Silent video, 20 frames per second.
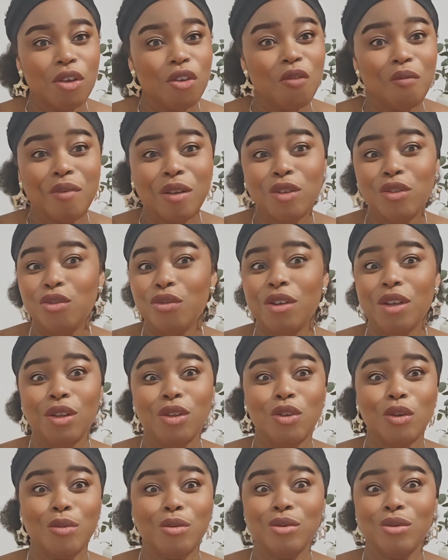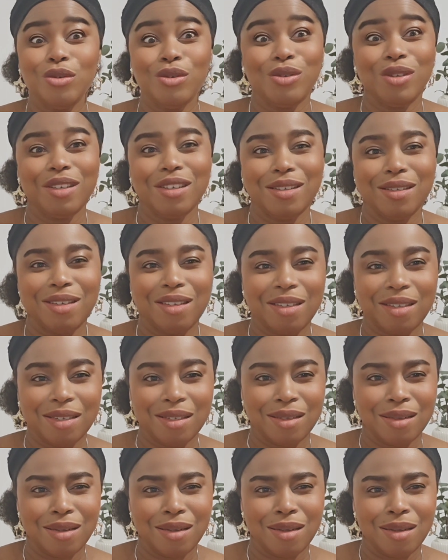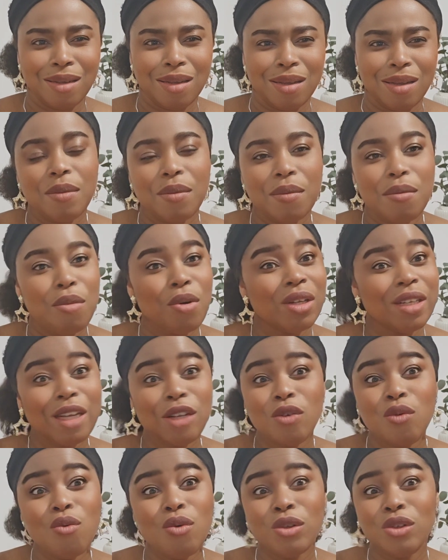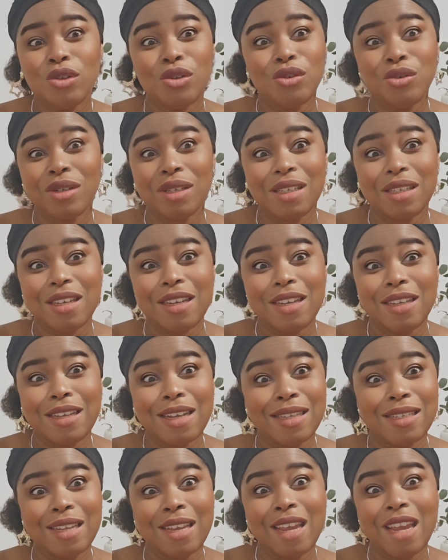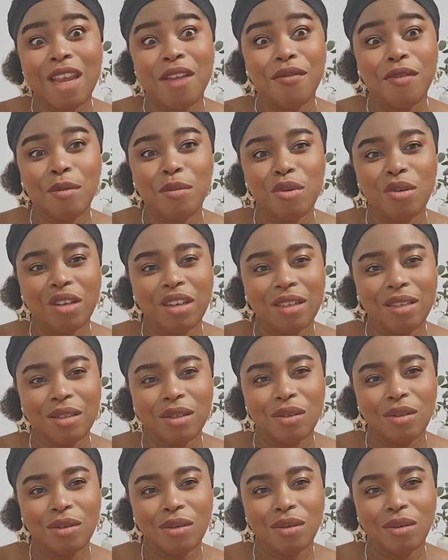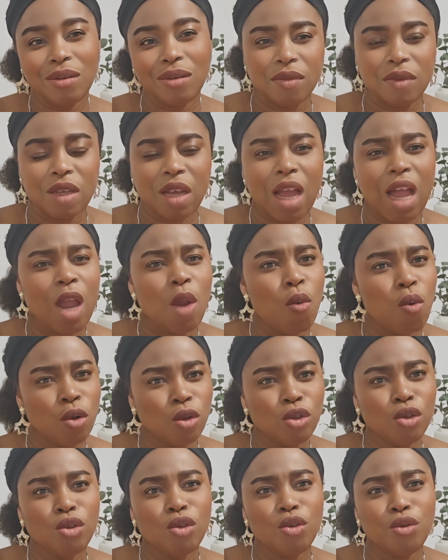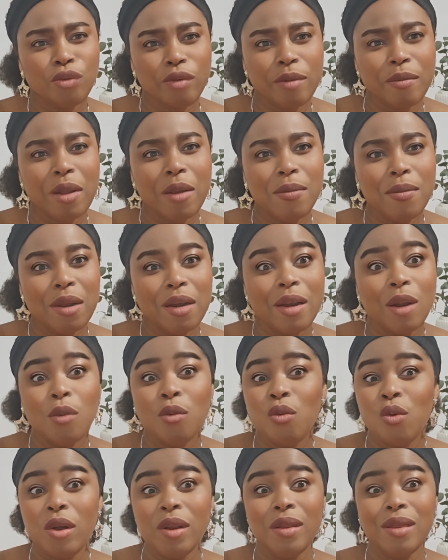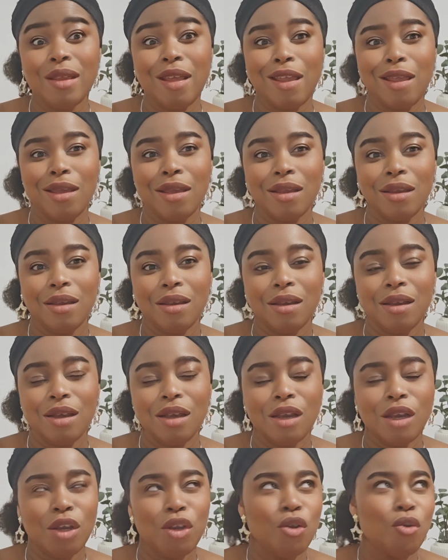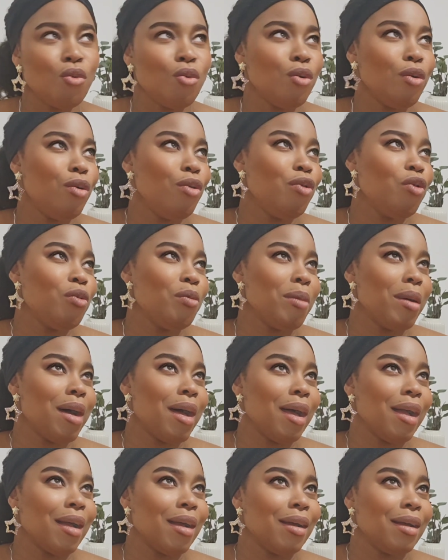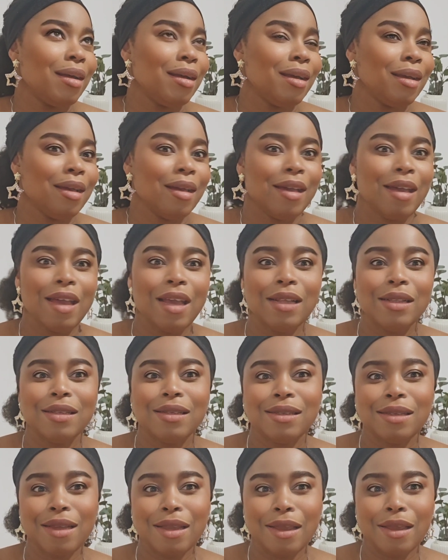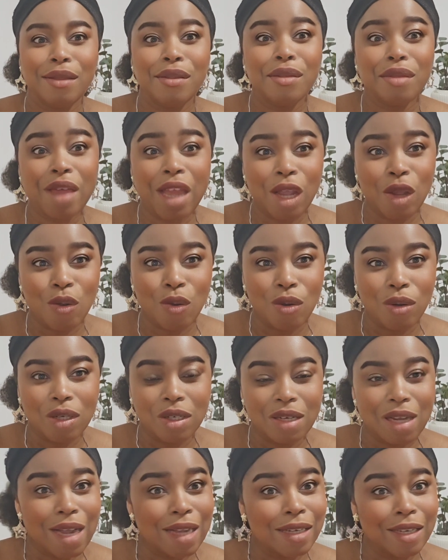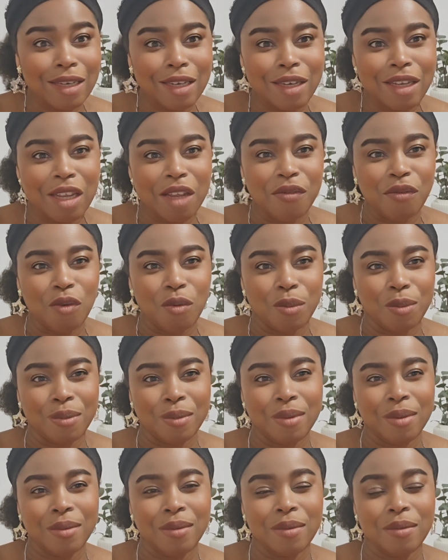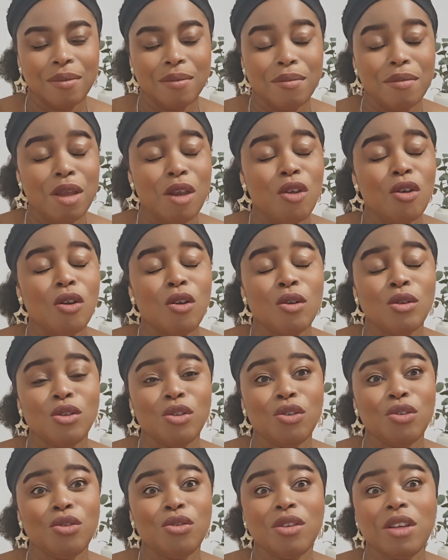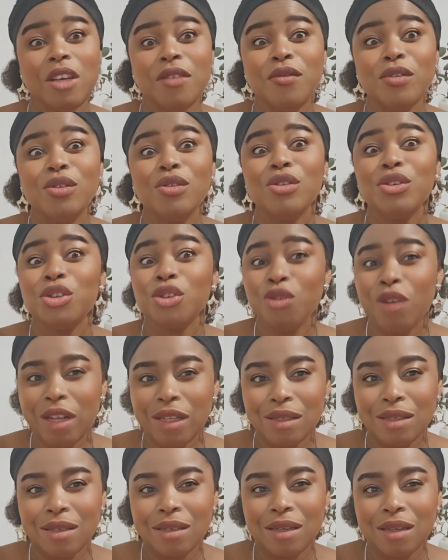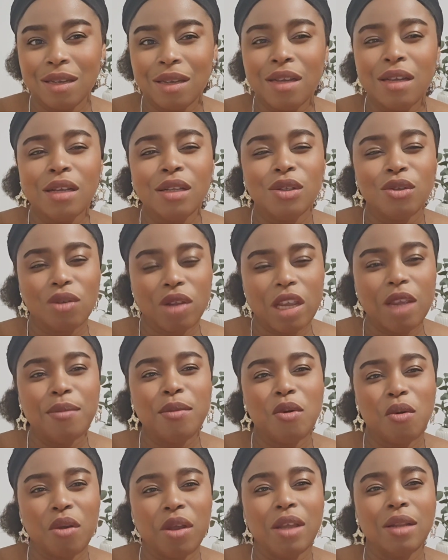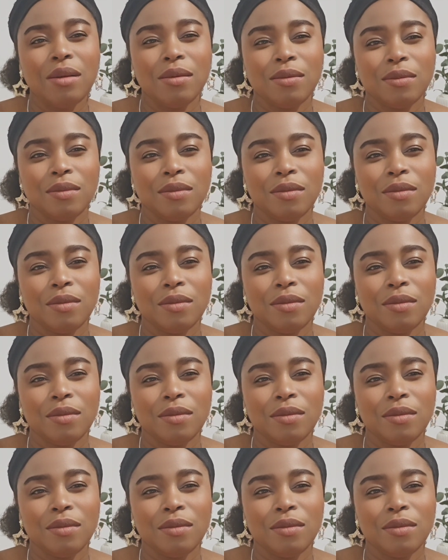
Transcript: You've been doing double duties. But I don't want you to see it as a heavy burden. I want you to remember that one day you will look back and say, thank God I didn't give up. May God continue to give you the strength to keep going.